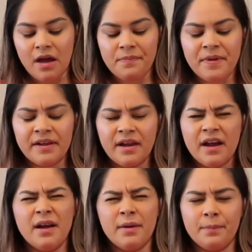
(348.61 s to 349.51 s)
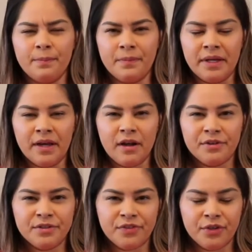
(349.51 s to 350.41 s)
They come in
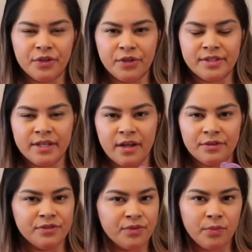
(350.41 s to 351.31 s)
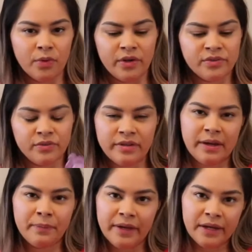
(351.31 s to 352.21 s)
colors for girls and colors for boys, so it's like a
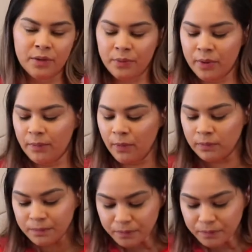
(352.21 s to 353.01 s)
pink and a purple.